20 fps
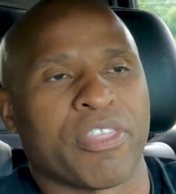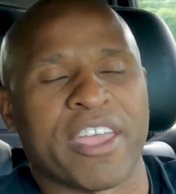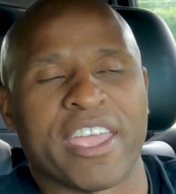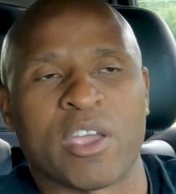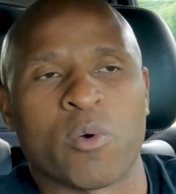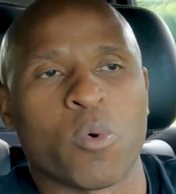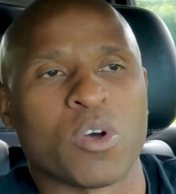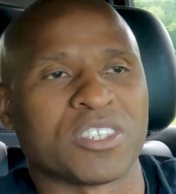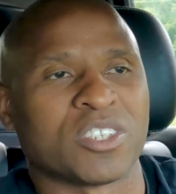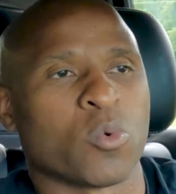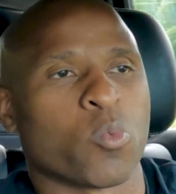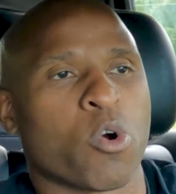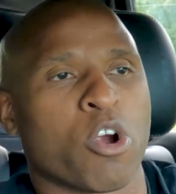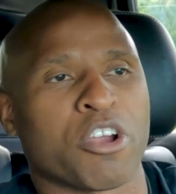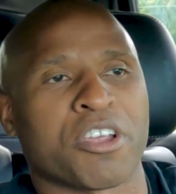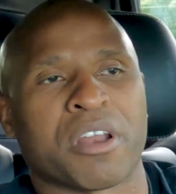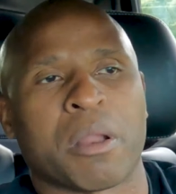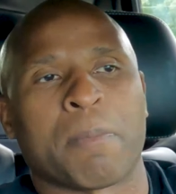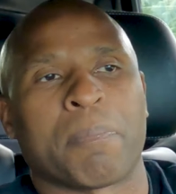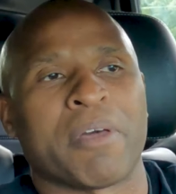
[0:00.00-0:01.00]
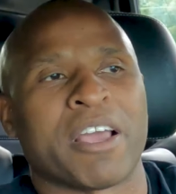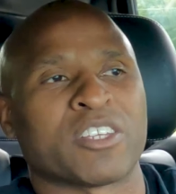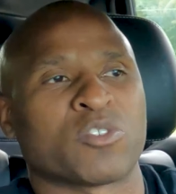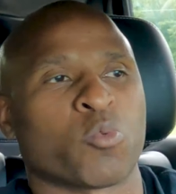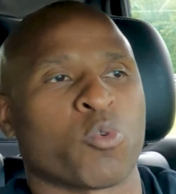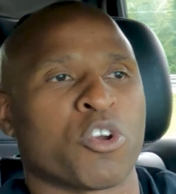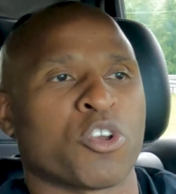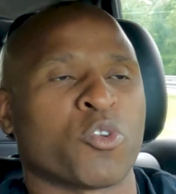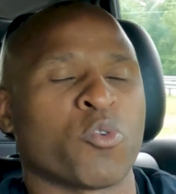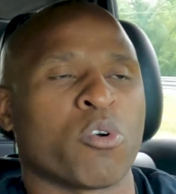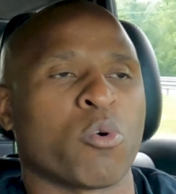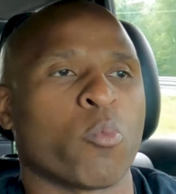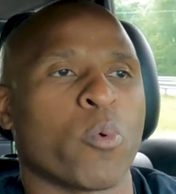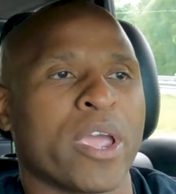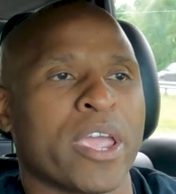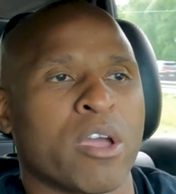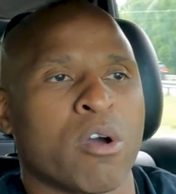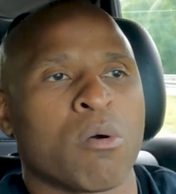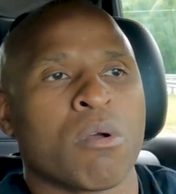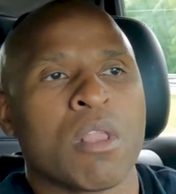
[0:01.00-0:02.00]
thing wasn't working. The plants weren't doing
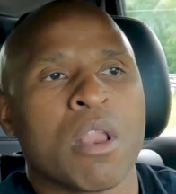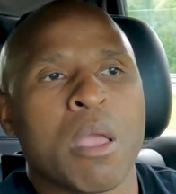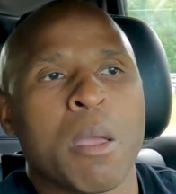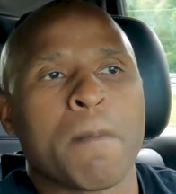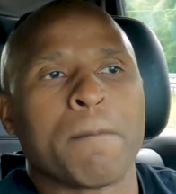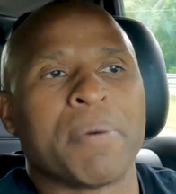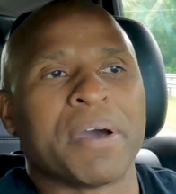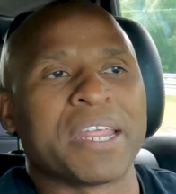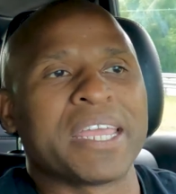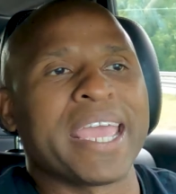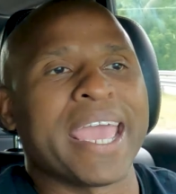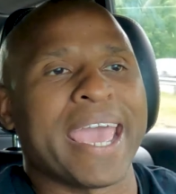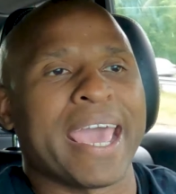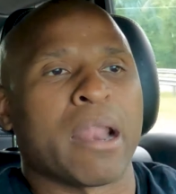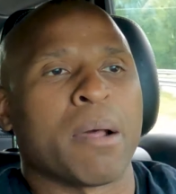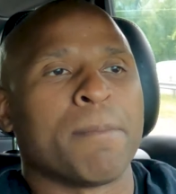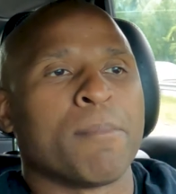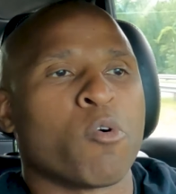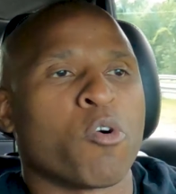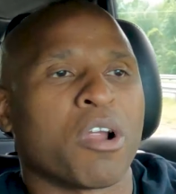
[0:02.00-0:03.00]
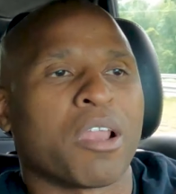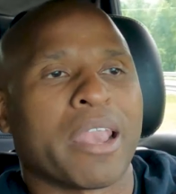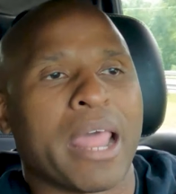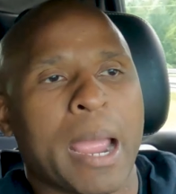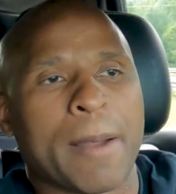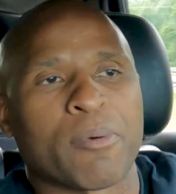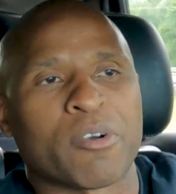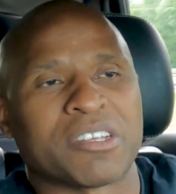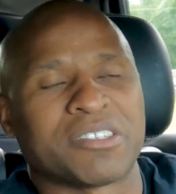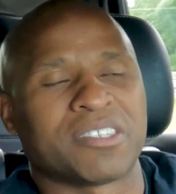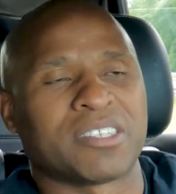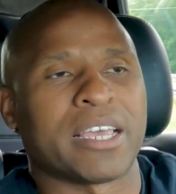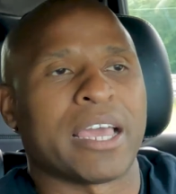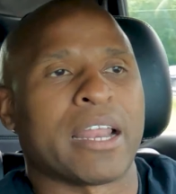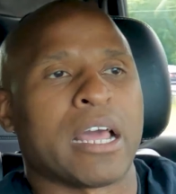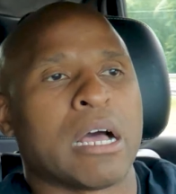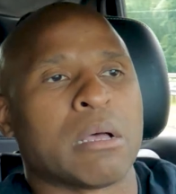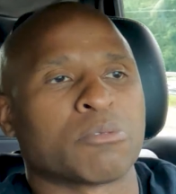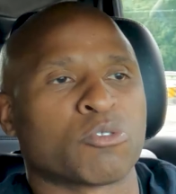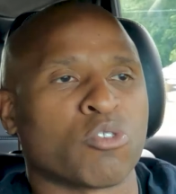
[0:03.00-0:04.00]
well, but he had a more elaborate
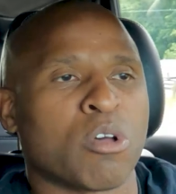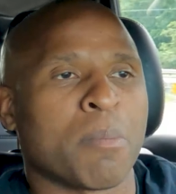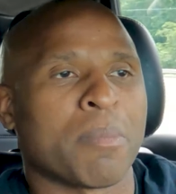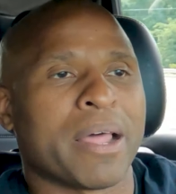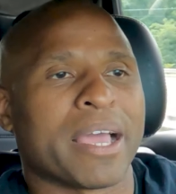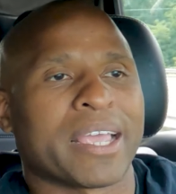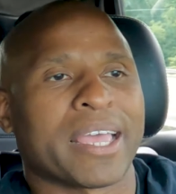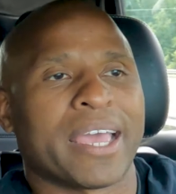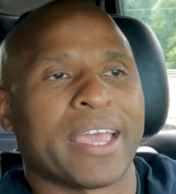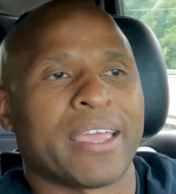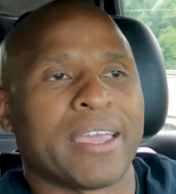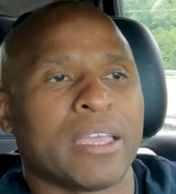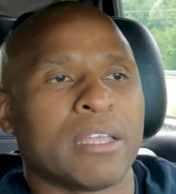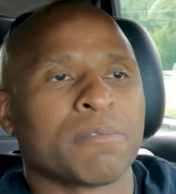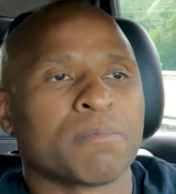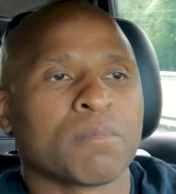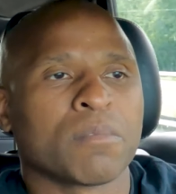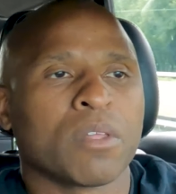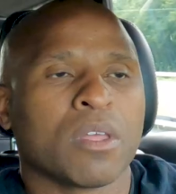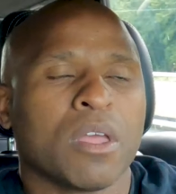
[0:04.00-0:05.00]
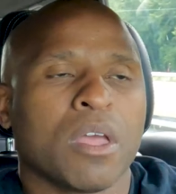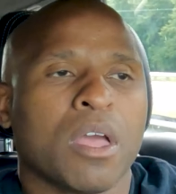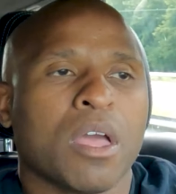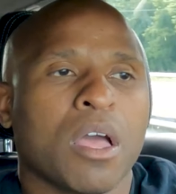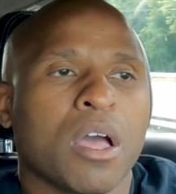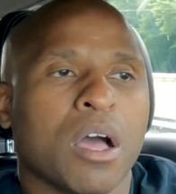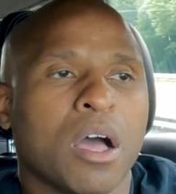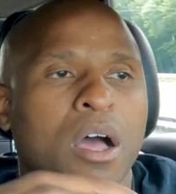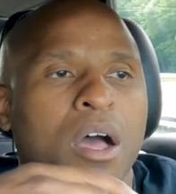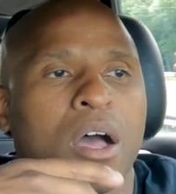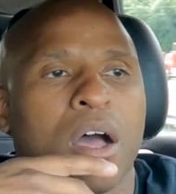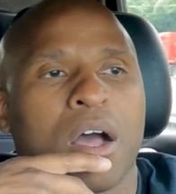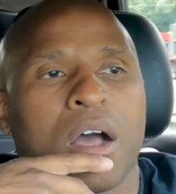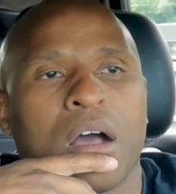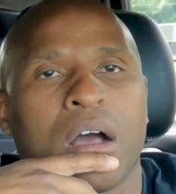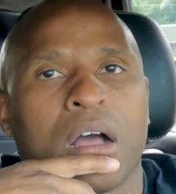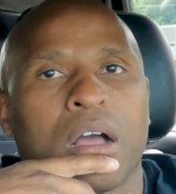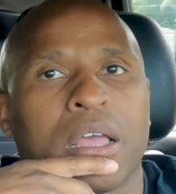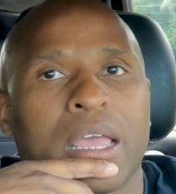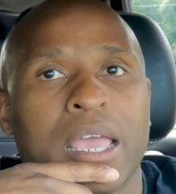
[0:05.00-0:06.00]
setup. So I'm like, hey
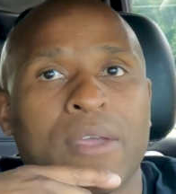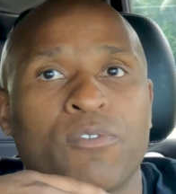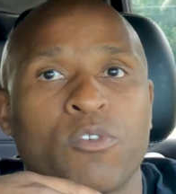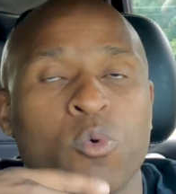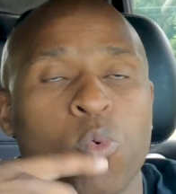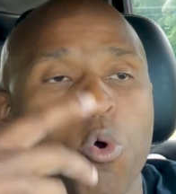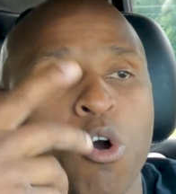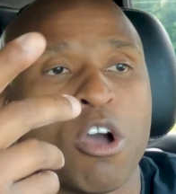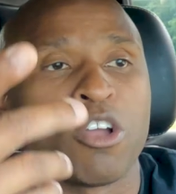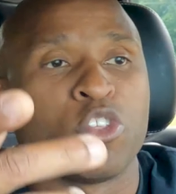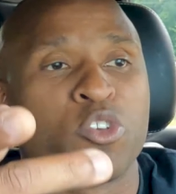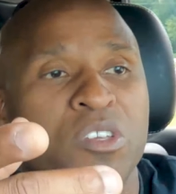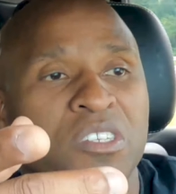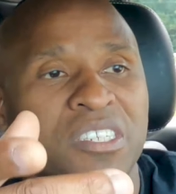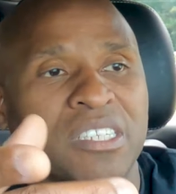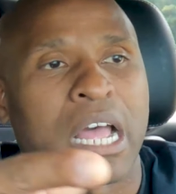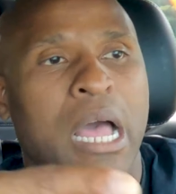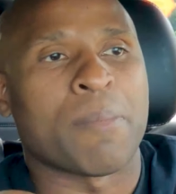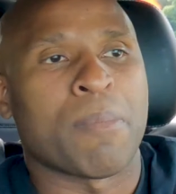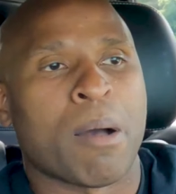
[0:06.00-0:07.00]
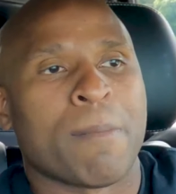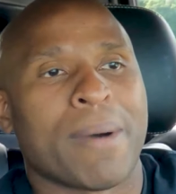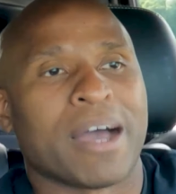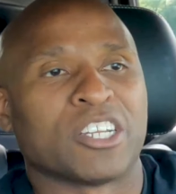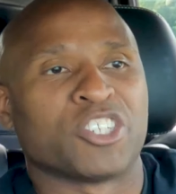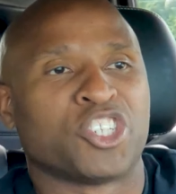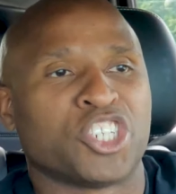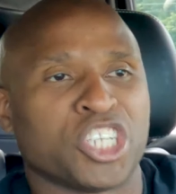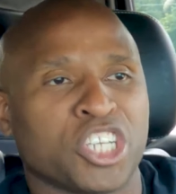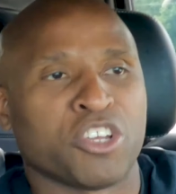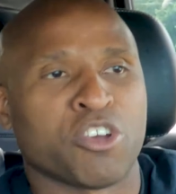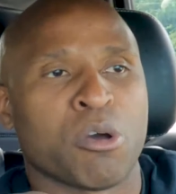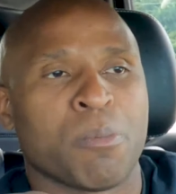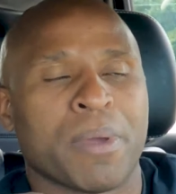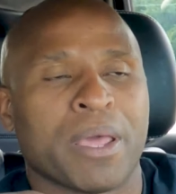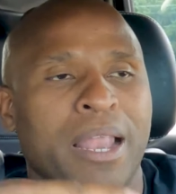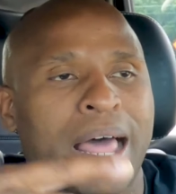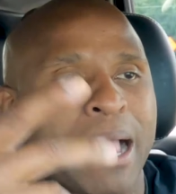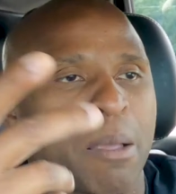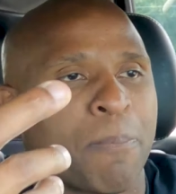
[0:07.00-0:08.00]
uh, if you want, you can stop by my
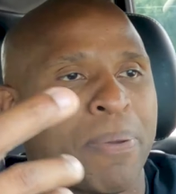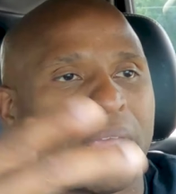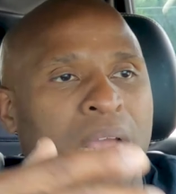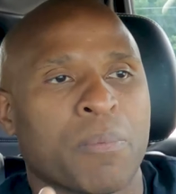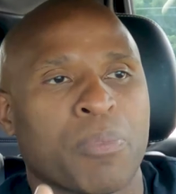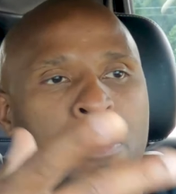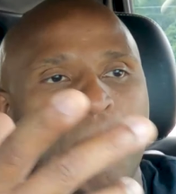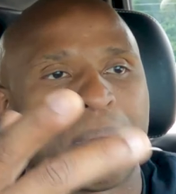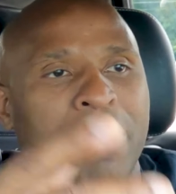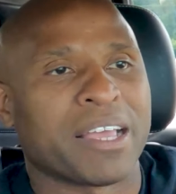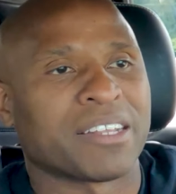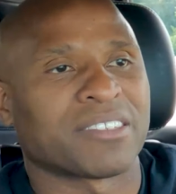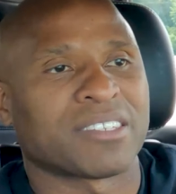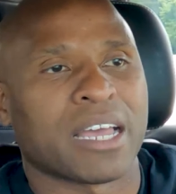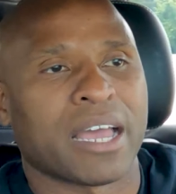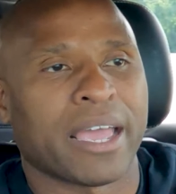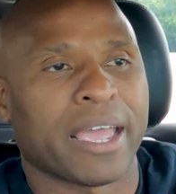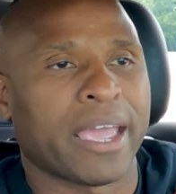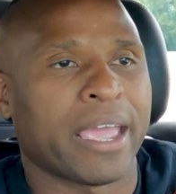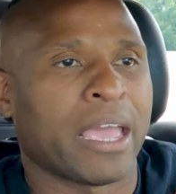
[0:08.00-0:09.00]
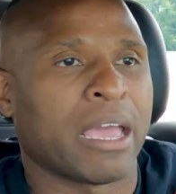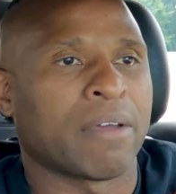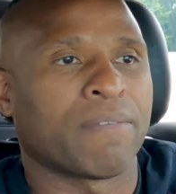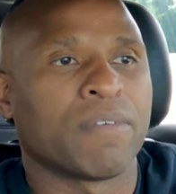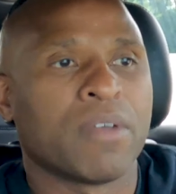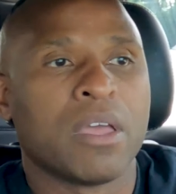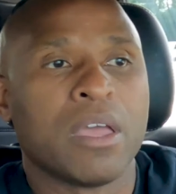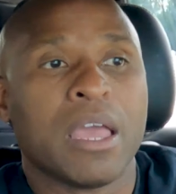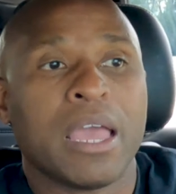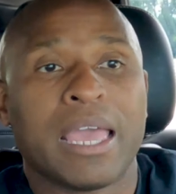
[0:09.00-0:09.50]
gym and like pick up the plants I have.